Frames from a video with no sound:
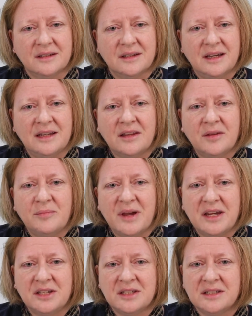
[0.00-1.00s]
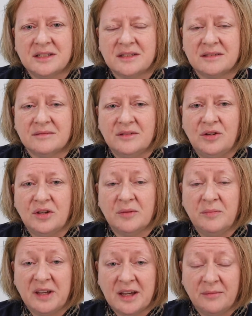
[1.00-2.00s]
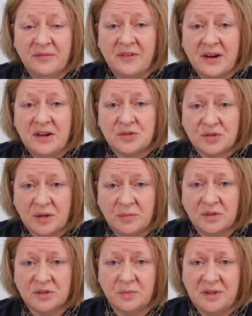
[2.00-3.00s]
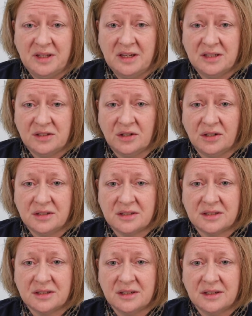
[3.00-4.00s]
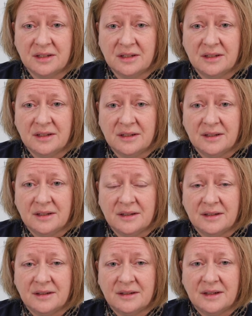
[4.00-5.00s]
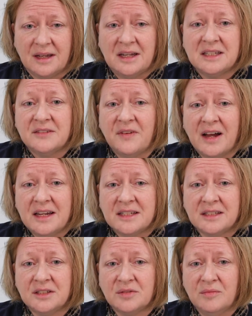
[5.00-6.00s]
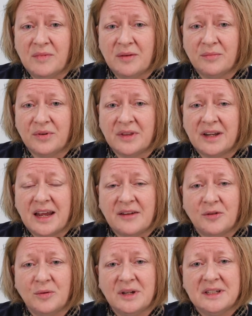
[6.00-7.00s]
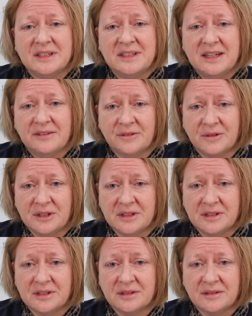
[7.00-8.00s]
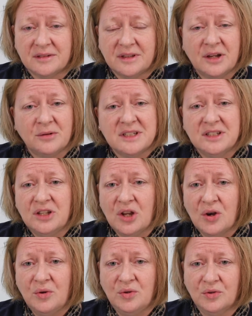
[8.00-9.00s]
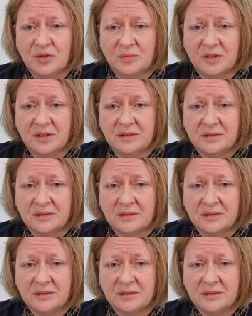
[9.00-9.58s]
In other patients, you can become very troubled with these thoughts. And it's vital to remember that everyone is different. There is no normal.